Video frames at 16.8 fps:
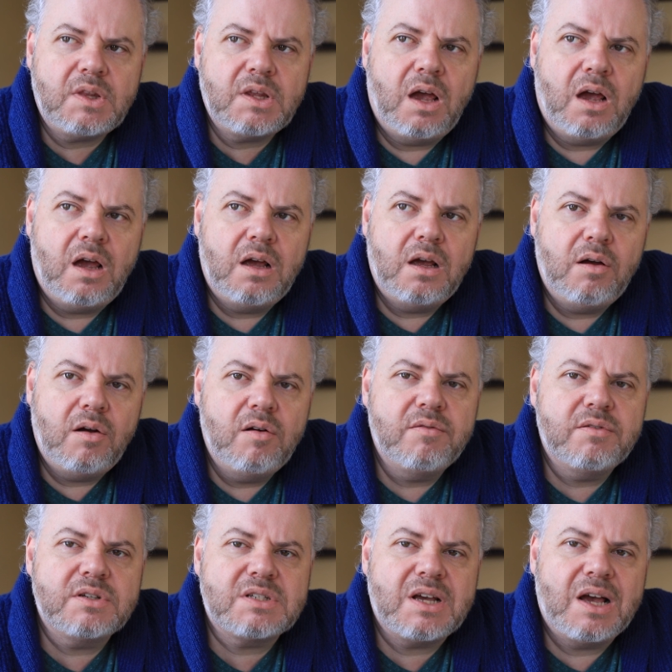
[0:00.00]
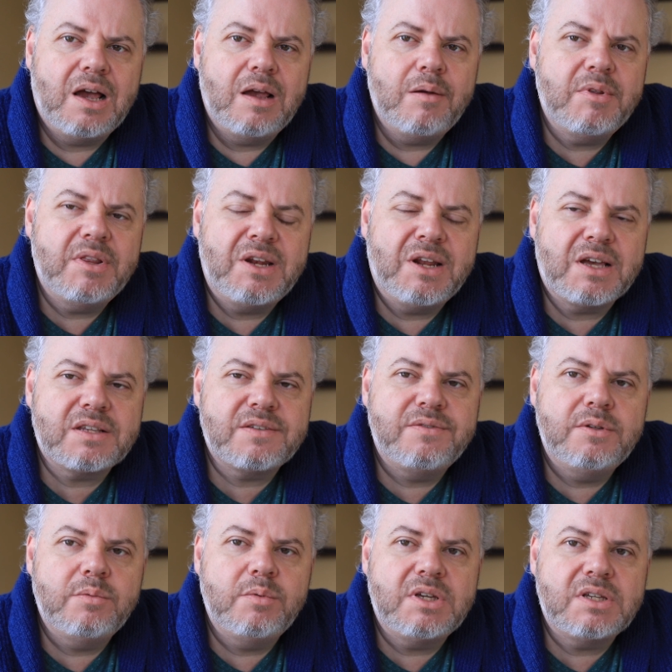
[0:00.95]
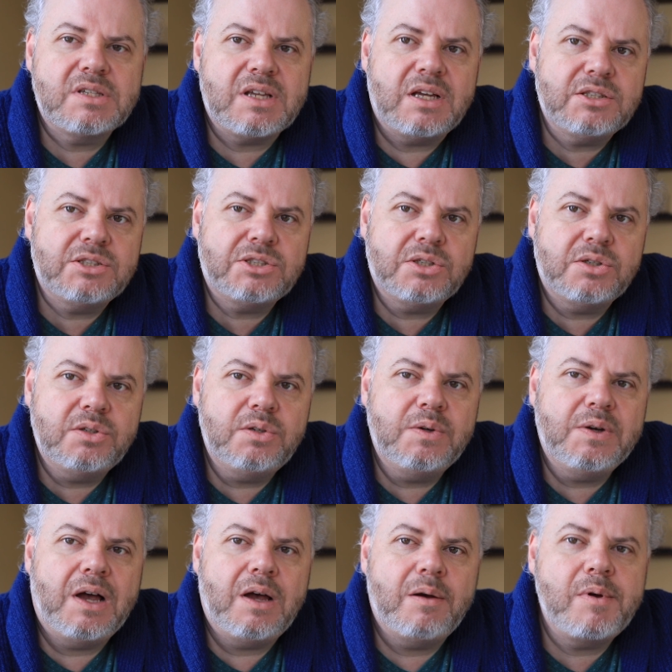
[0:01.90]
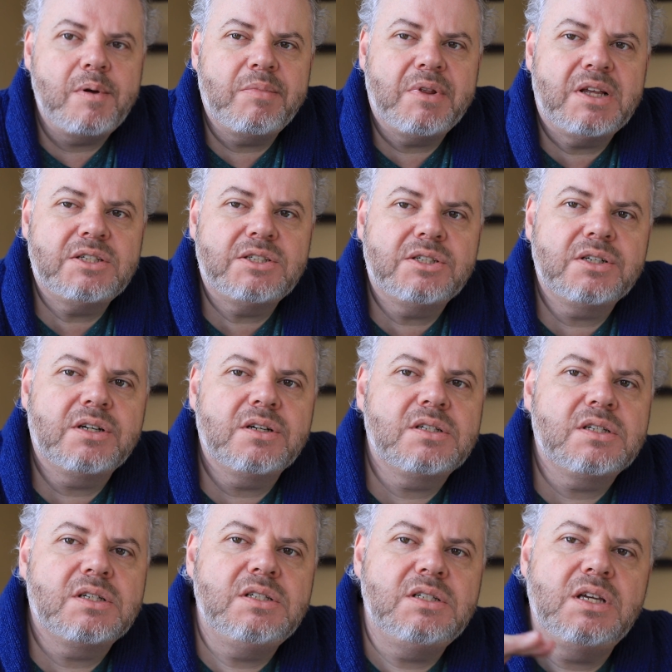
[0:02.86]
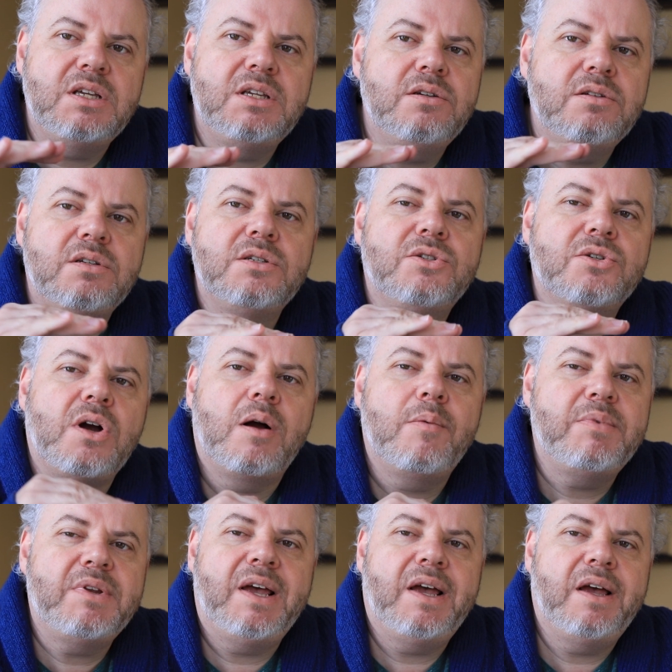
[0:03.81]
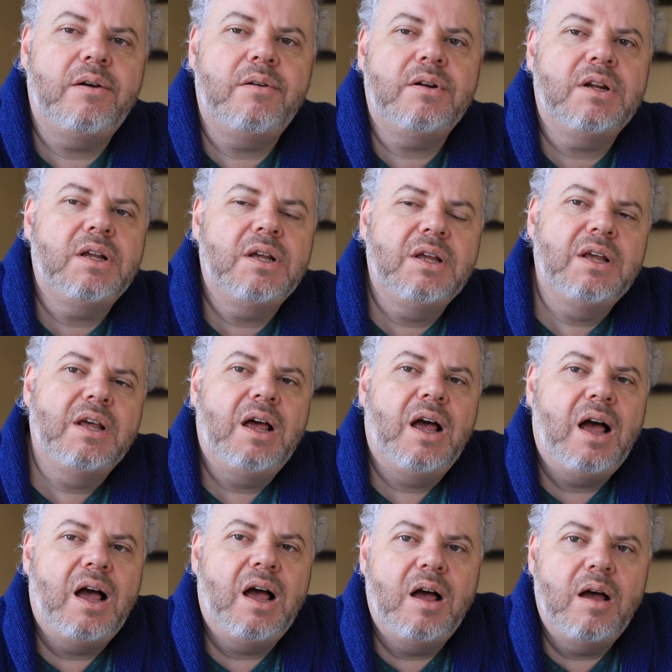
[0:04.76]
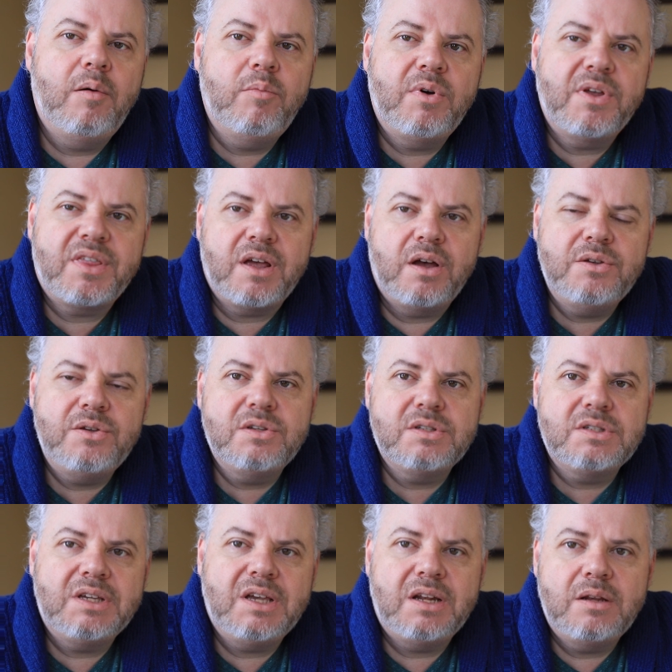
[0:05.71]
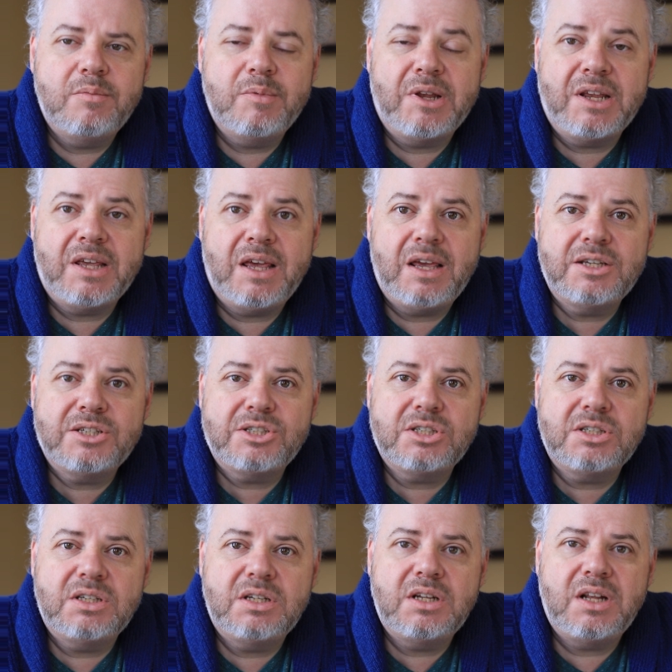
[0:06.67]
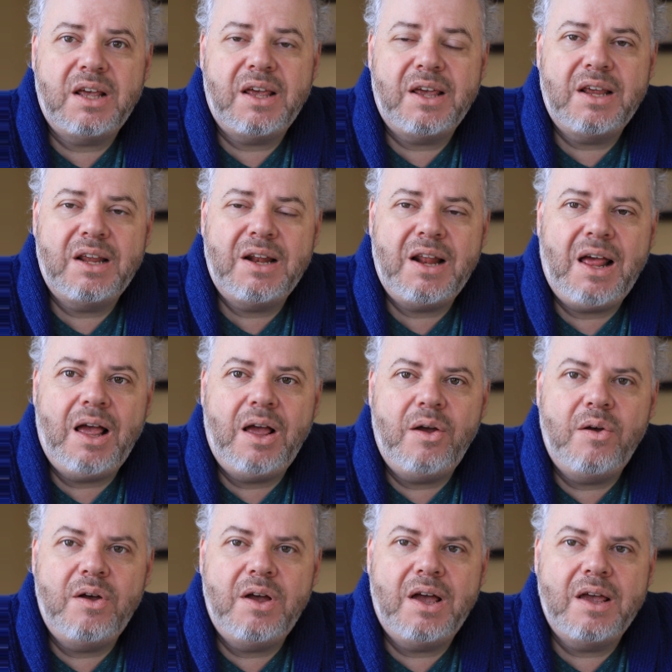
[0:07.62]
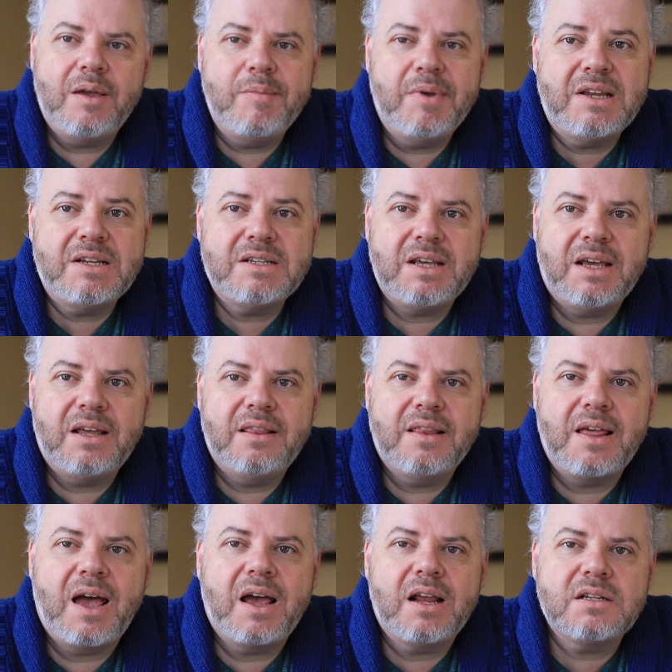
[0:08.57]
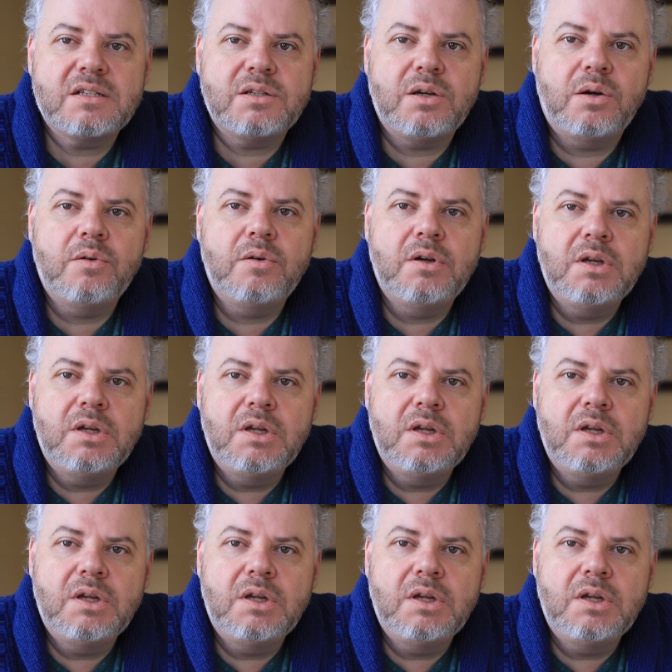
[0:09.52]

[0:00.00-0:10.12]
Over time, in the next few weeks, I'll show you how my blood sugars continue to drop down without using any medication, and how I maintain that. So